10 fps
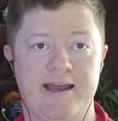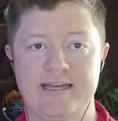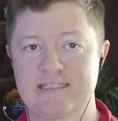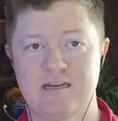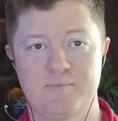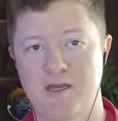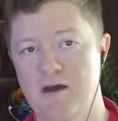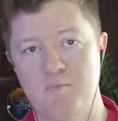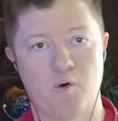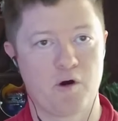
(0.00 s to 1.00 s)
is going to
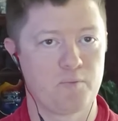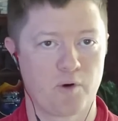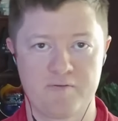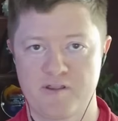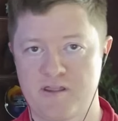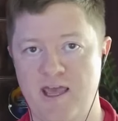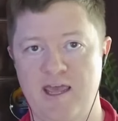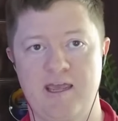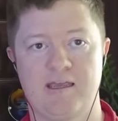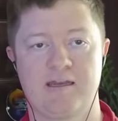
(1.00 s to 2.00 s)
become more and more of a
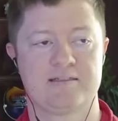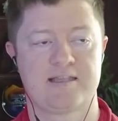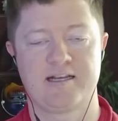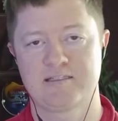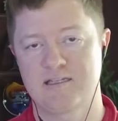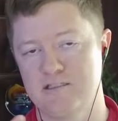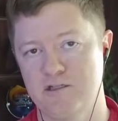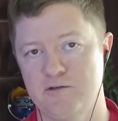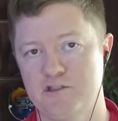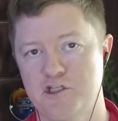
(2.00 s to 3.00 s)
thing, and as things
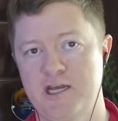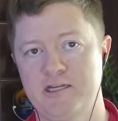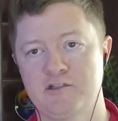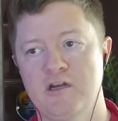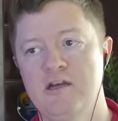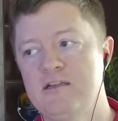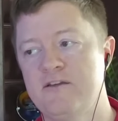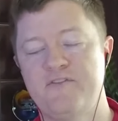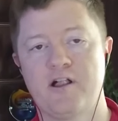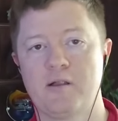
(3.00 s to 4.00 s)
continue to change,
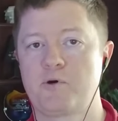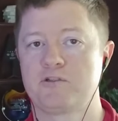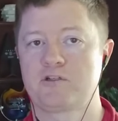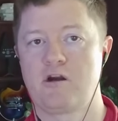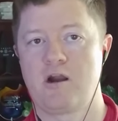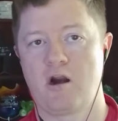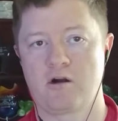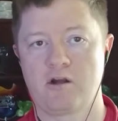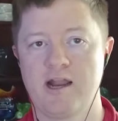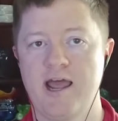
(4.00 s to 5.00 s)
developers are
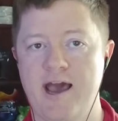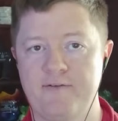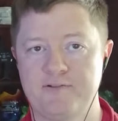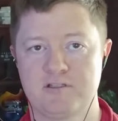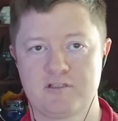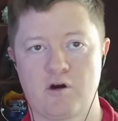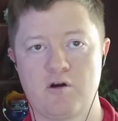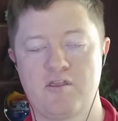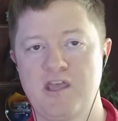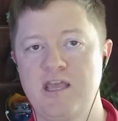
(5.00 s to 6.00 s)
going to have to
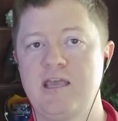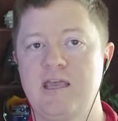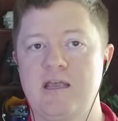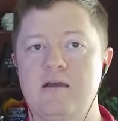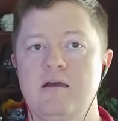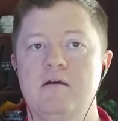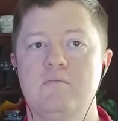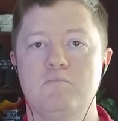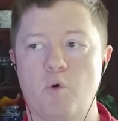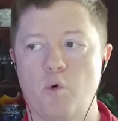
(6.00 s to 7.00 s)
start thinking
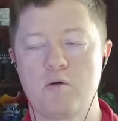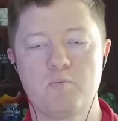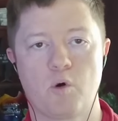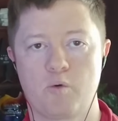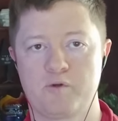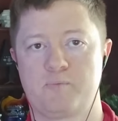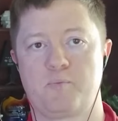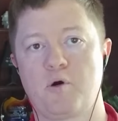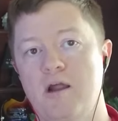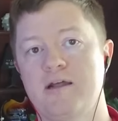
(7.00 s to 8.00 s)
more and more with a
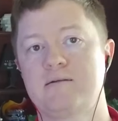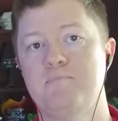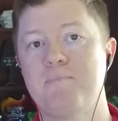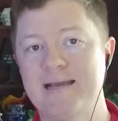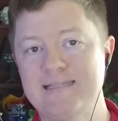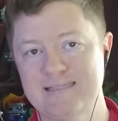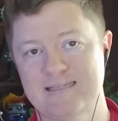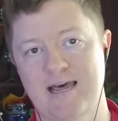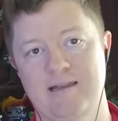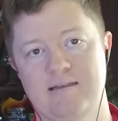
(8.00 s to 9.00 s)
product
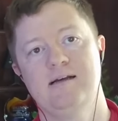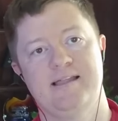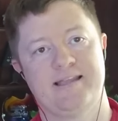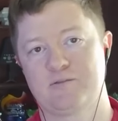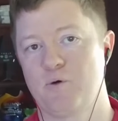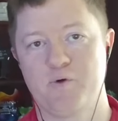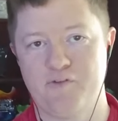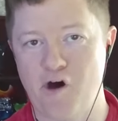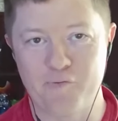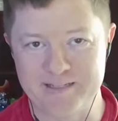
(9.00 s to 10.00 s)
mindset, and that's what we've
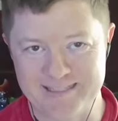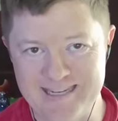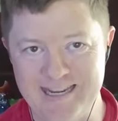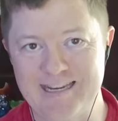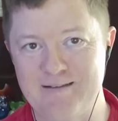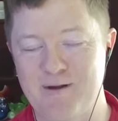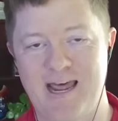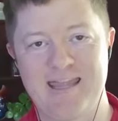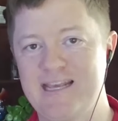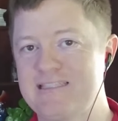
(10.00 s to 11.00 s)
always needed. But
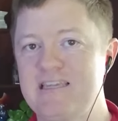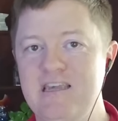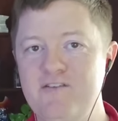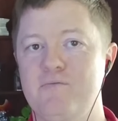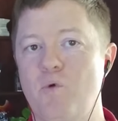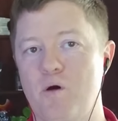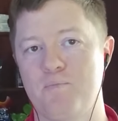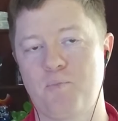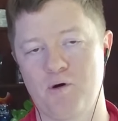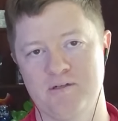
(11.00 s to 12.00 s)
I think it's even more
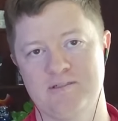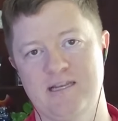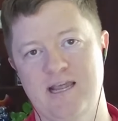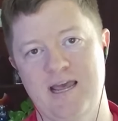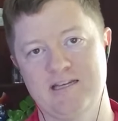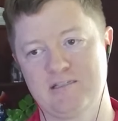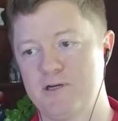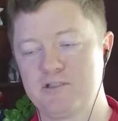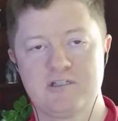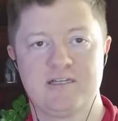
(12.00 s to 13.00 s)
important today,
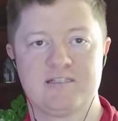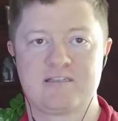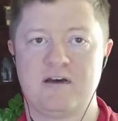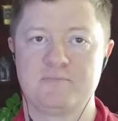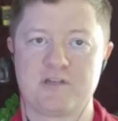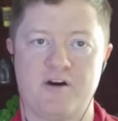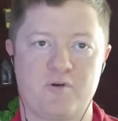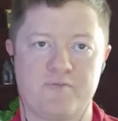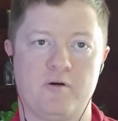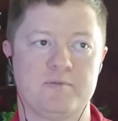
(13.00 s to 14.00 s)
especially as some
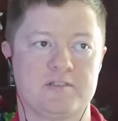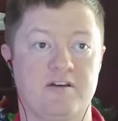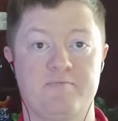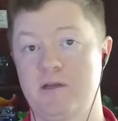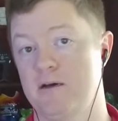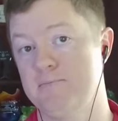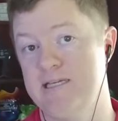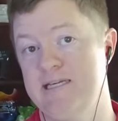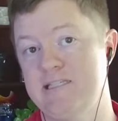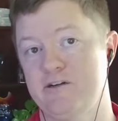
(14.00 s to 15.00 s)
software development stuff becomes
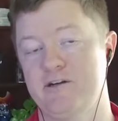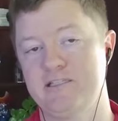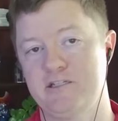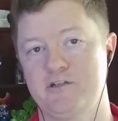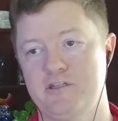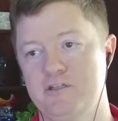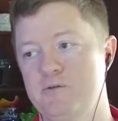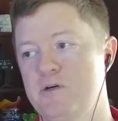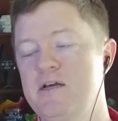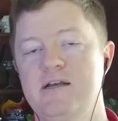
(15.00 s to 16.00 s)
easier and easier to
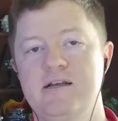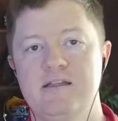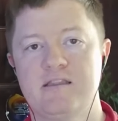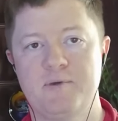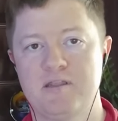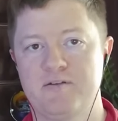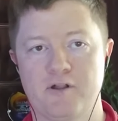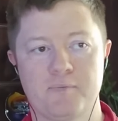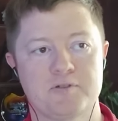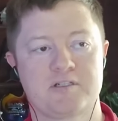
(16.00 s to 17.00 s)
do. I mean, the
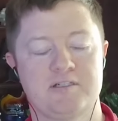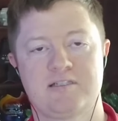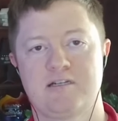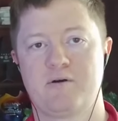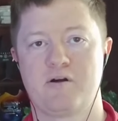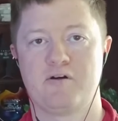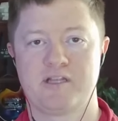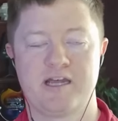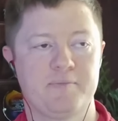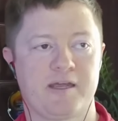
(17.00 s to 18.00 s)
developers could sit around all
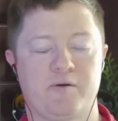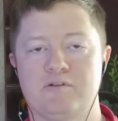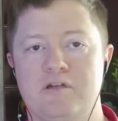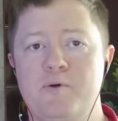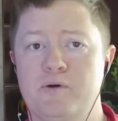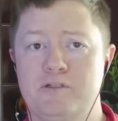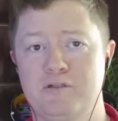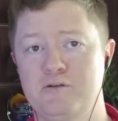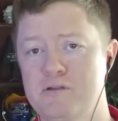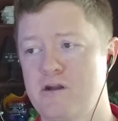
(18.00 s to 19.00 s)
day and be like, well, tell me what to
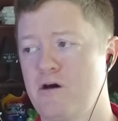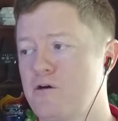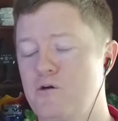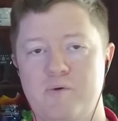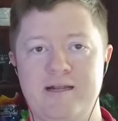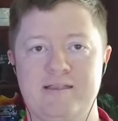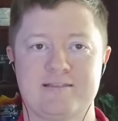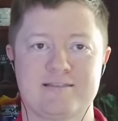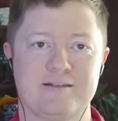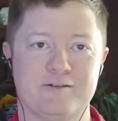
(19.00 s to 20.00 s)
do, and then I'll go write
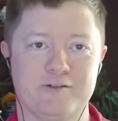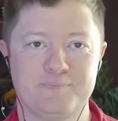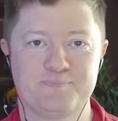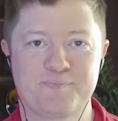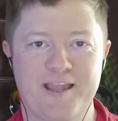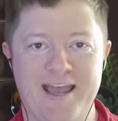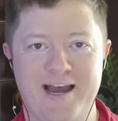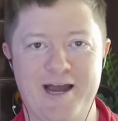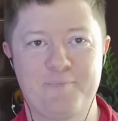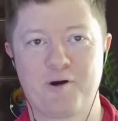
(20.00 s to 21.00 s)
this little
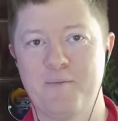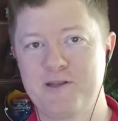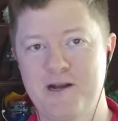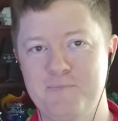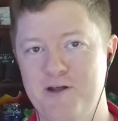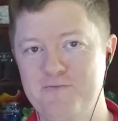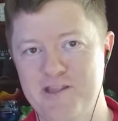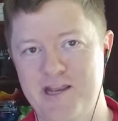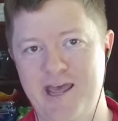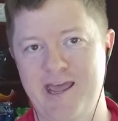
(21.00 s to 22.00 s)
AI prompt and I'm done for
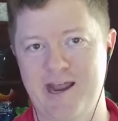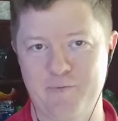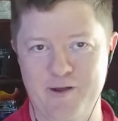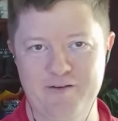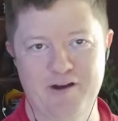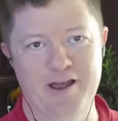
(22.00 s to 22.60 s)
the day, and I wait